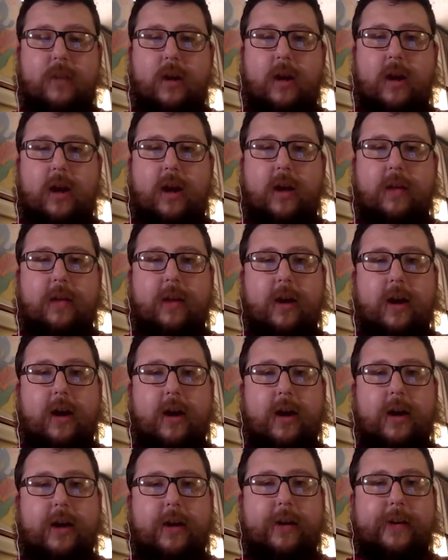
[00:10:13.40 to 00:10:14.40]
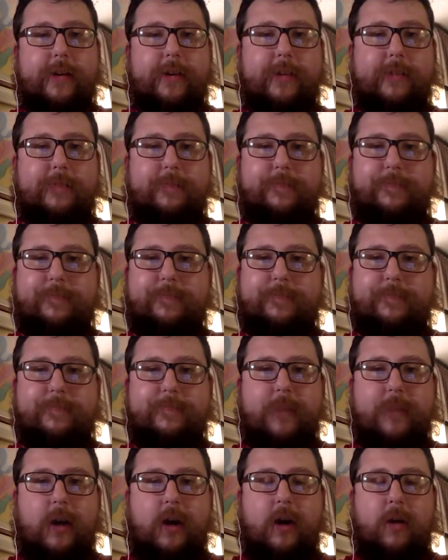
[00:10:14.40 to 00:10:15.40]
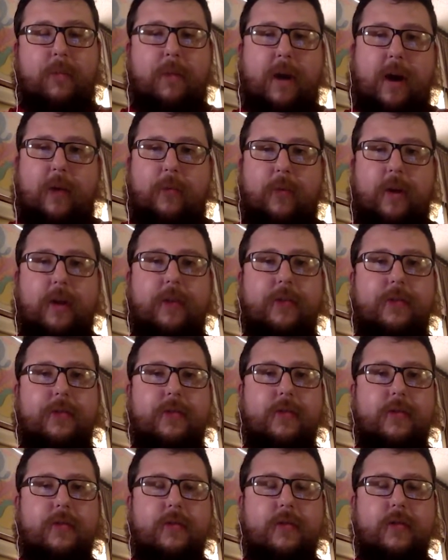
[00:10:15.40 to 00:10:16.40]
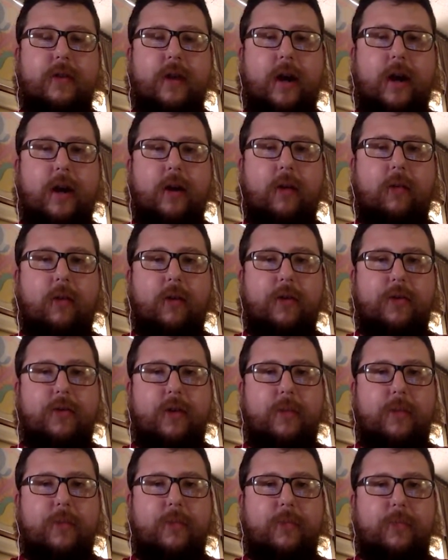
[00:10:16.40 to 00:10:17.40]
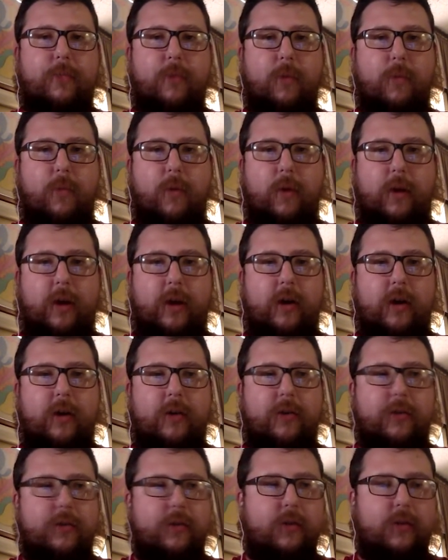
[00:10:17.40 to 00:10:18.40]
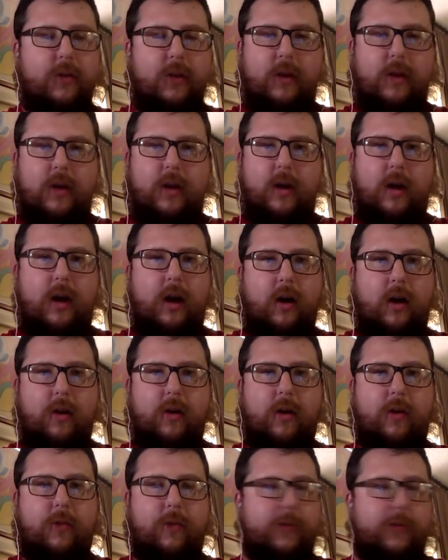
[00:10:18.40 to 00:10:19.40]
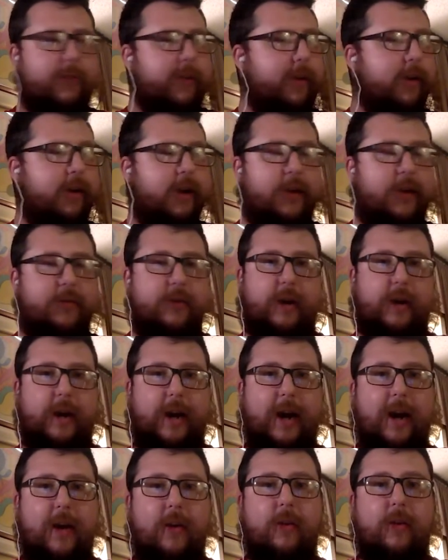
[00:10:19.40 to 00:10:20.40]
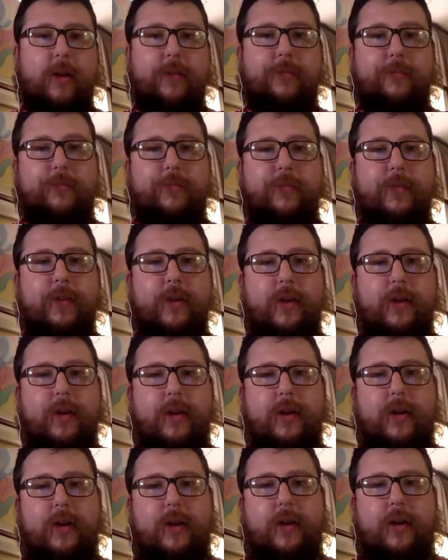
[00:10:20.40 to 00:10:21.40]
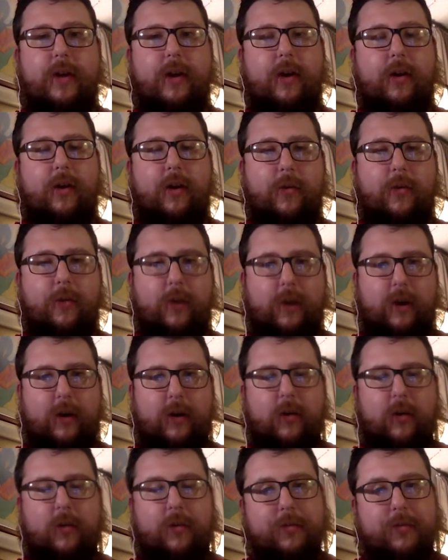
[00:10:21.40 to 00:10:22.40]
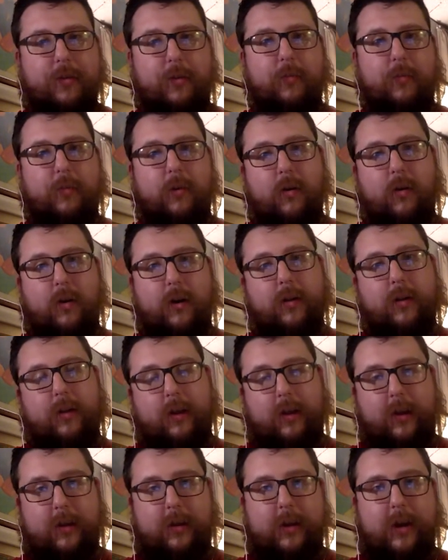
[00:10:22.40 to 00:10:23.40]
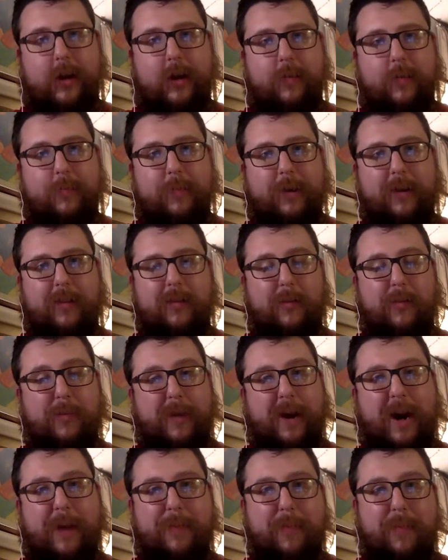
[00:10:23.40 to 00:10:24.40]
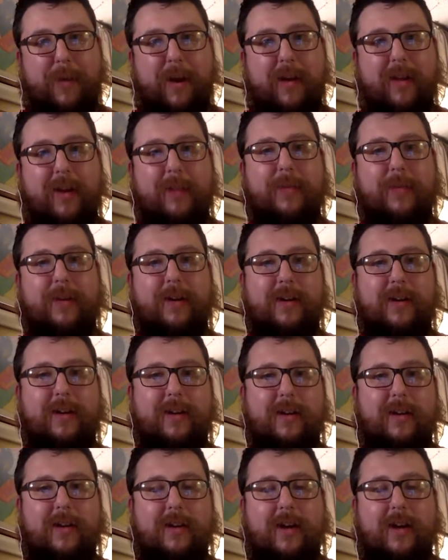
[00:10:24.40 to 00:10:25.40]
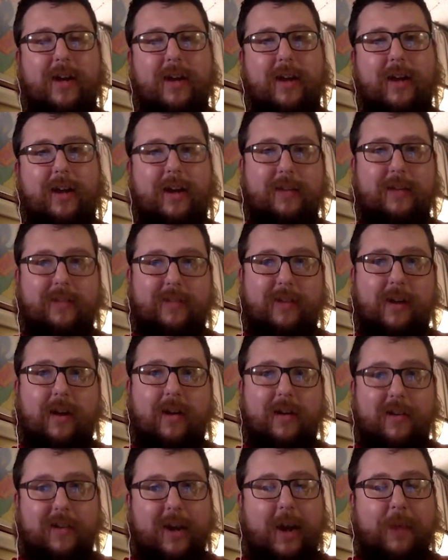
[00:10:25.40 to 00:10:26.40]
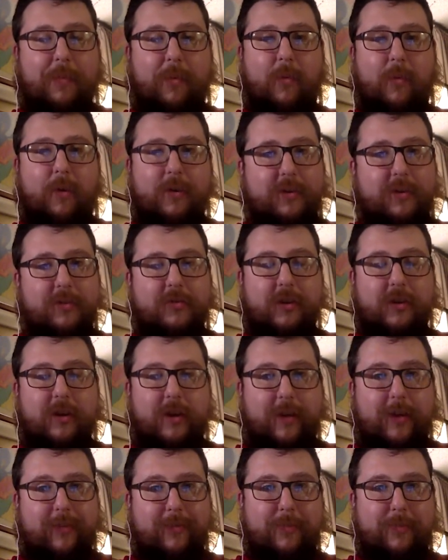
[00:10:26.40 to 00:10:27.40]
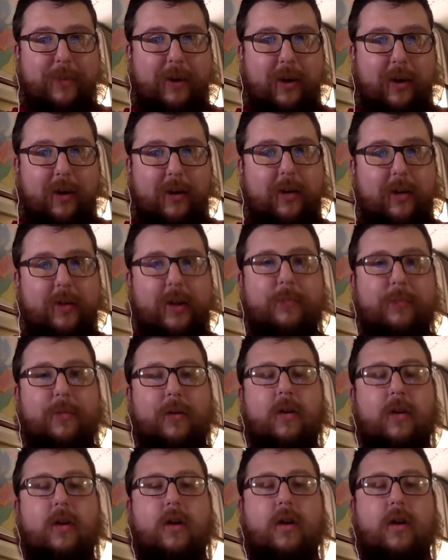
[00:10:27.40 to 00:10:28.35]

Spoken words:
I hope Biden wins. I don't want Trump 4 more years. I don't know if the country can handle it. I don't know if we're going to go into civil war or anything like that. I'm being a little bit hyperbolic, but I think that's on the table, which it should never be on the table.